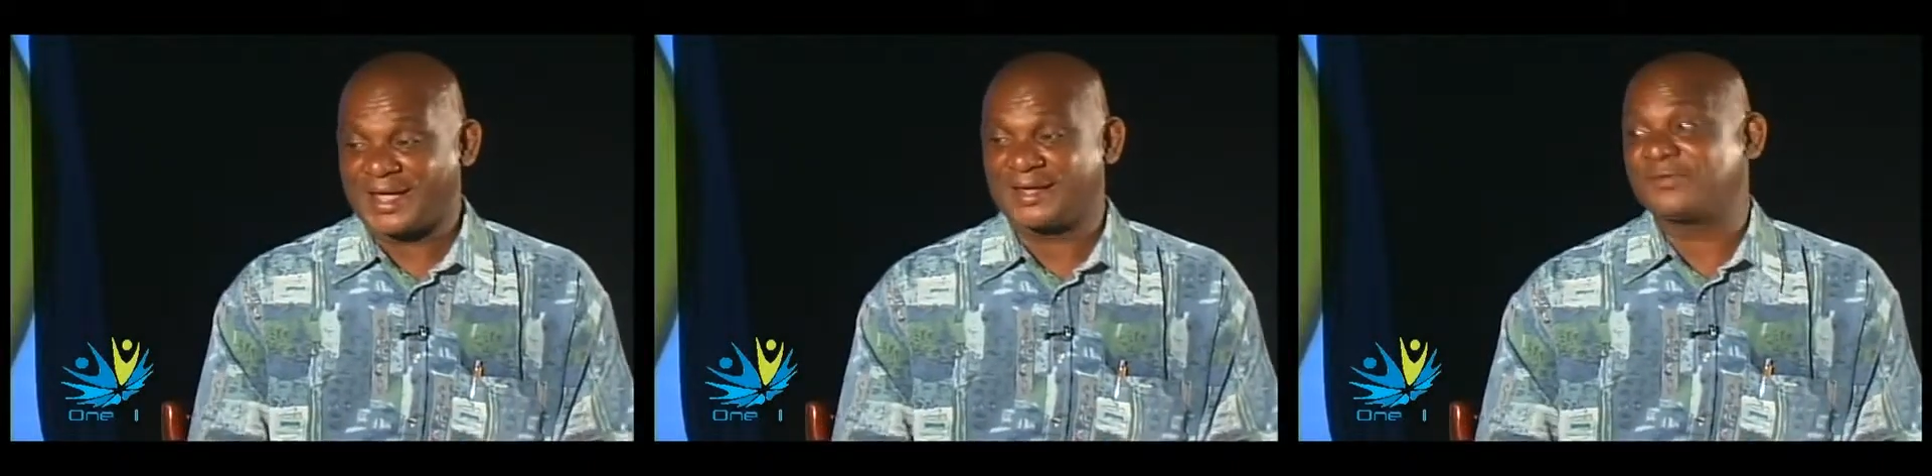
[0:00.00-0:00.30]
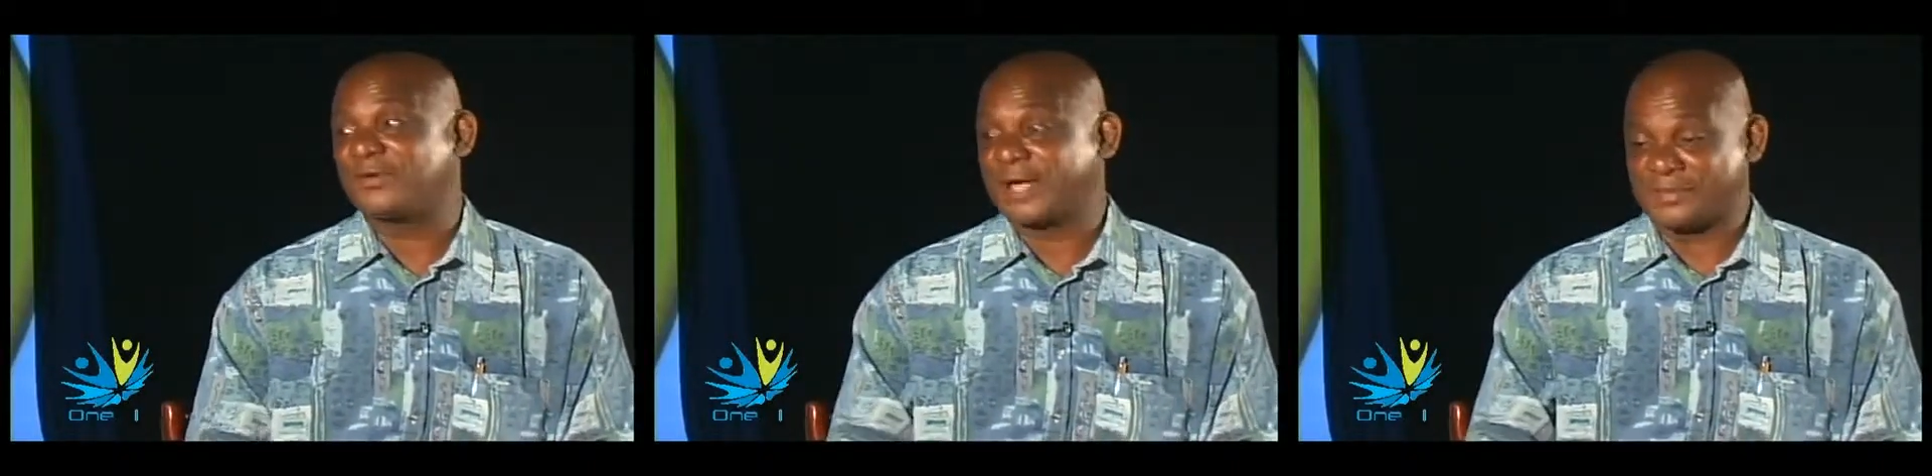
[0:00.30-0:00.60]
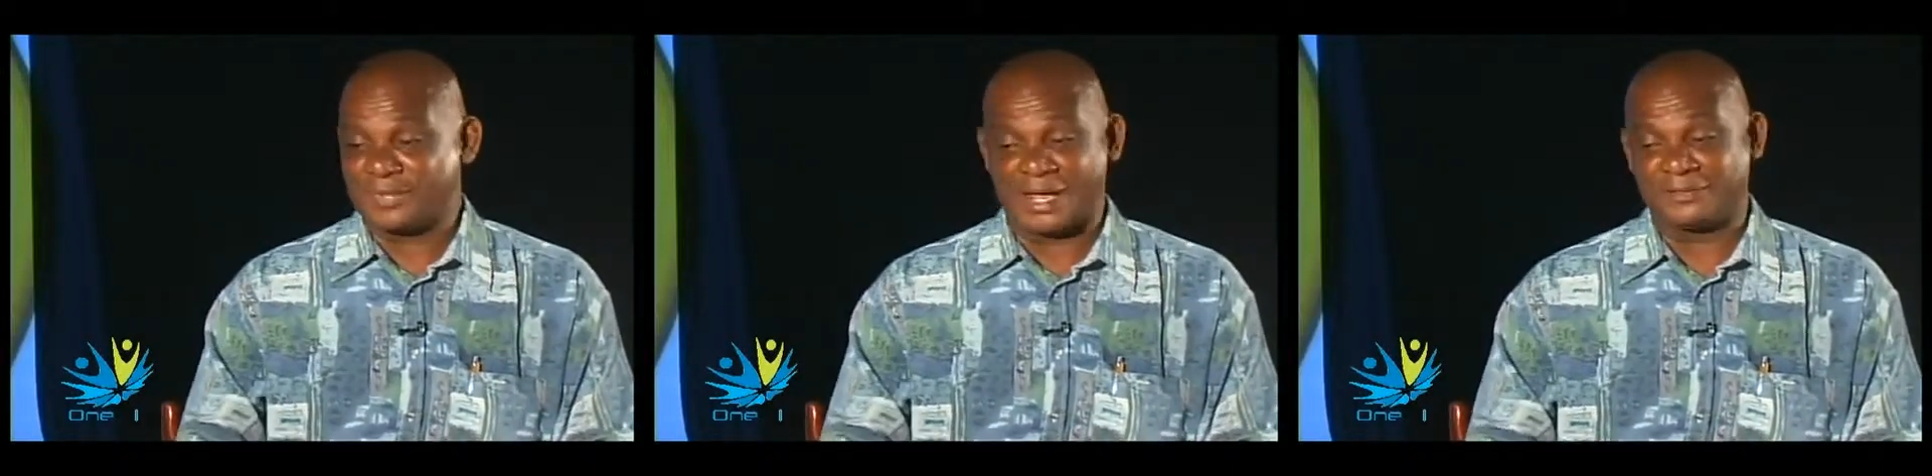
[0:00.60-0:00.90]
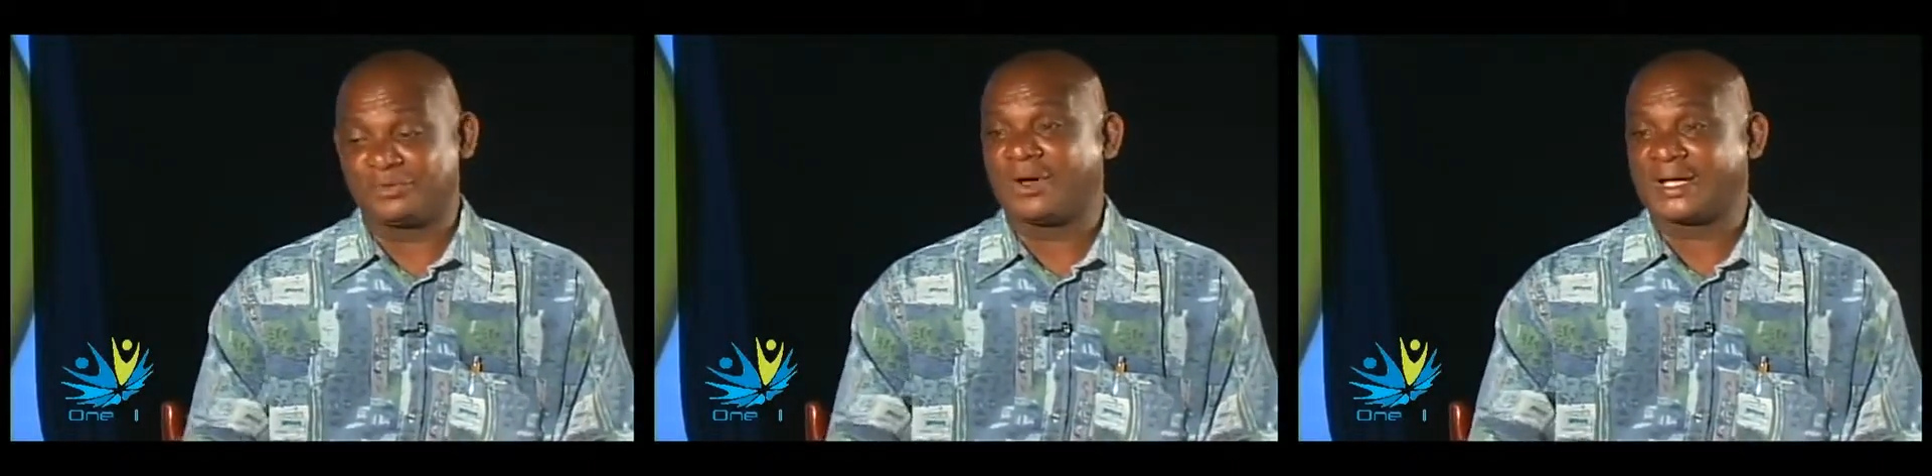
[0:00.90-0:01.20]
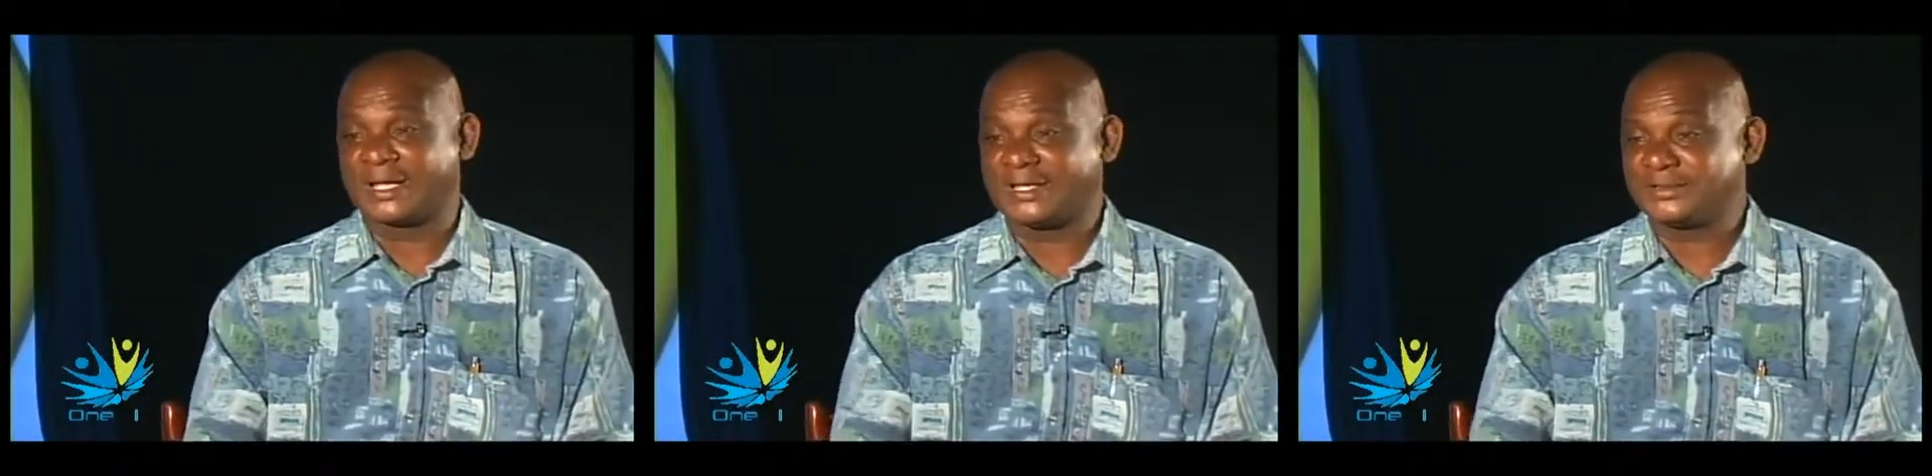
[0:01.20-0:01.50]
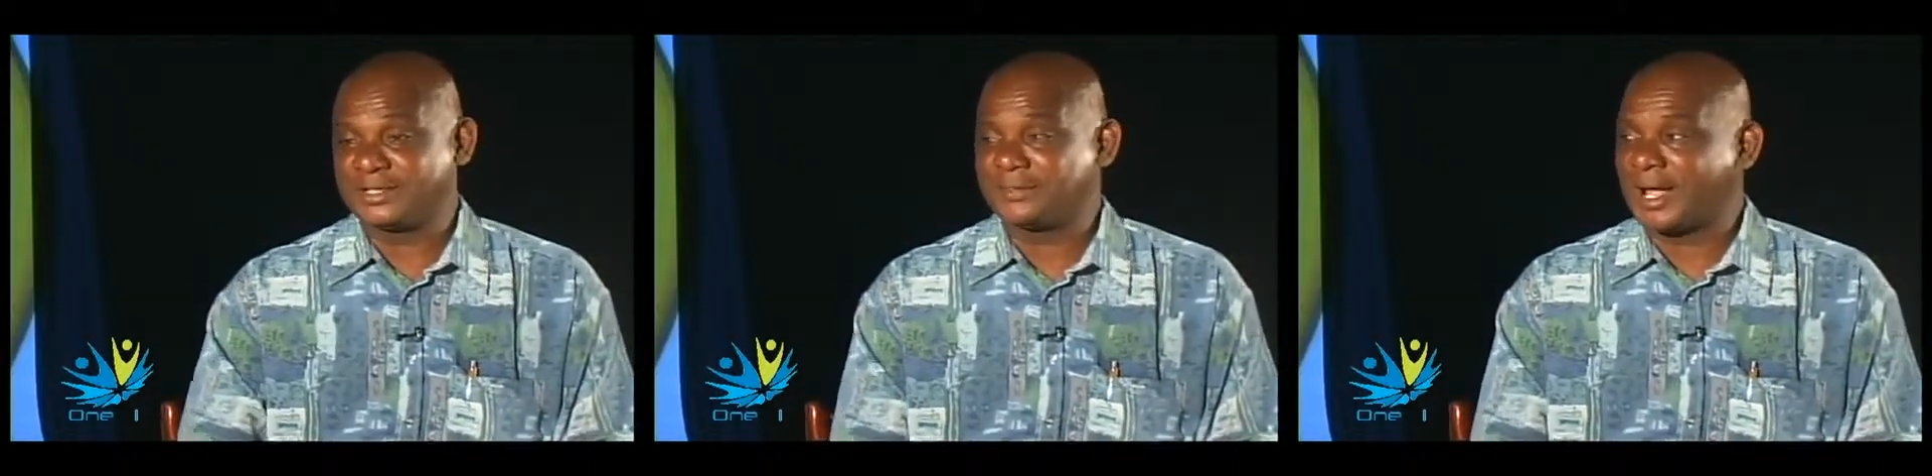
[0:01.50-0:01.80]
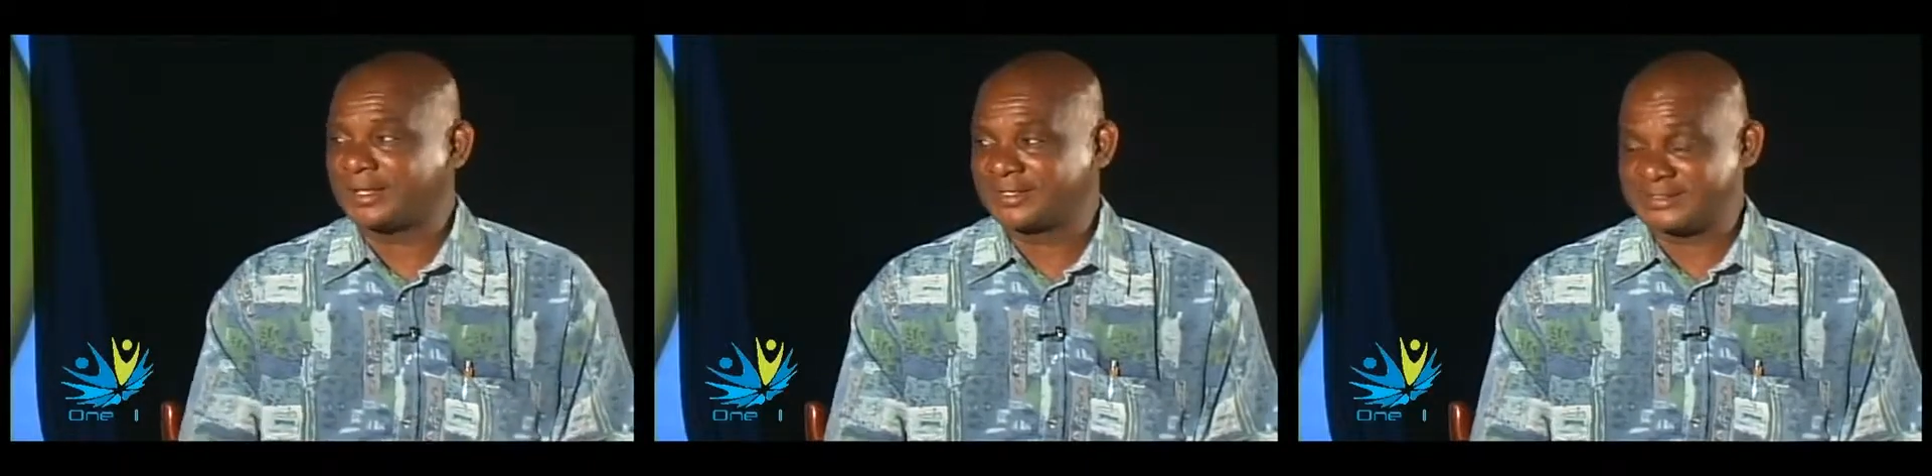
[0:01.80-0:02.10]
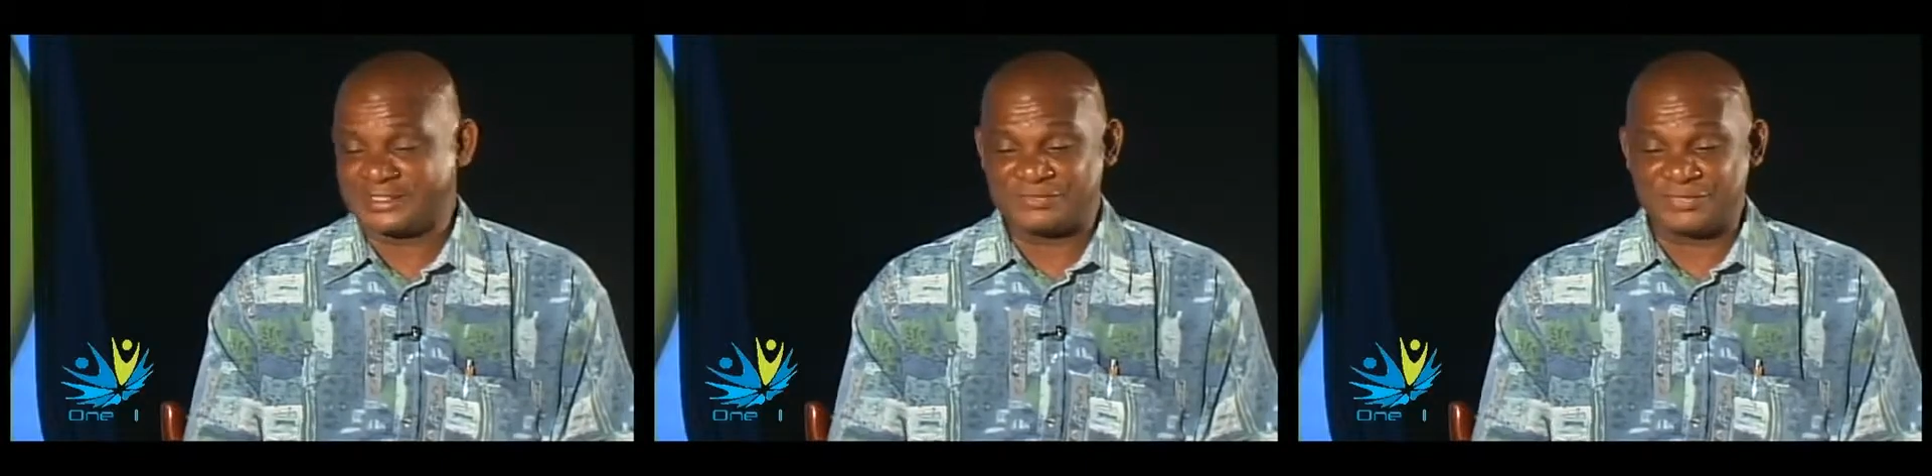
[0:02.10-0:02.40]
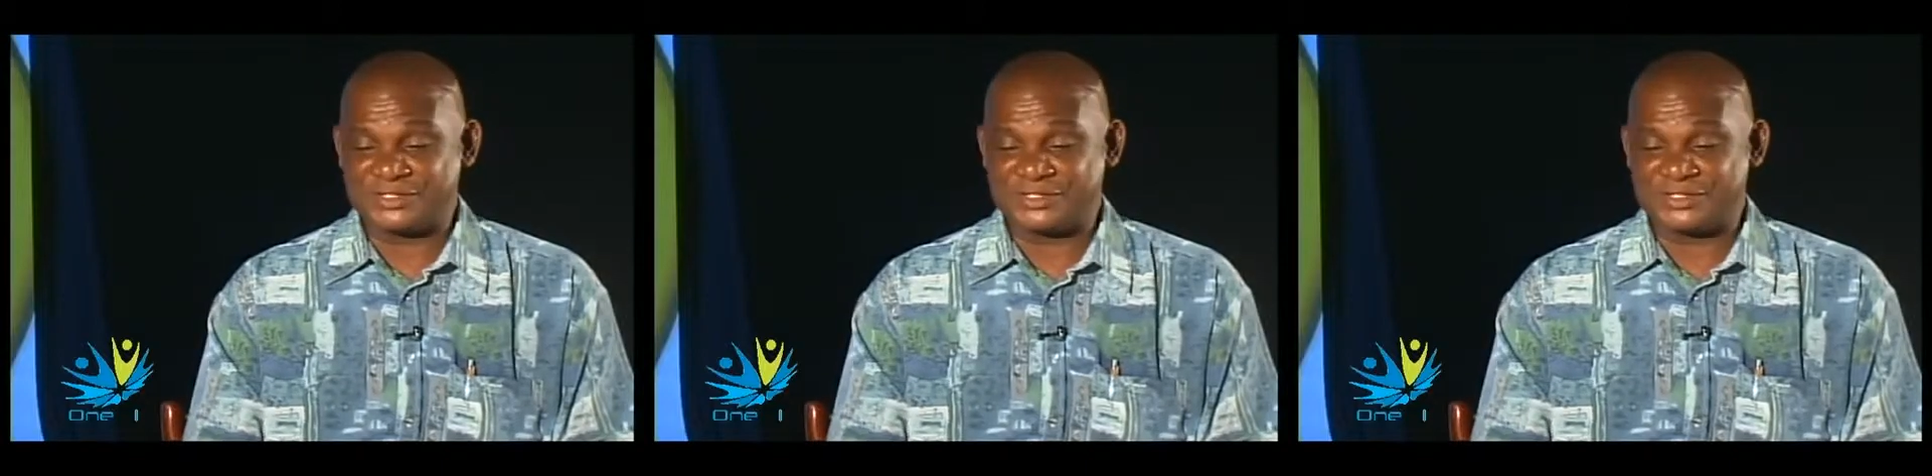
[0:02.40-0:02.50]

And if a white man walked into the bank in St.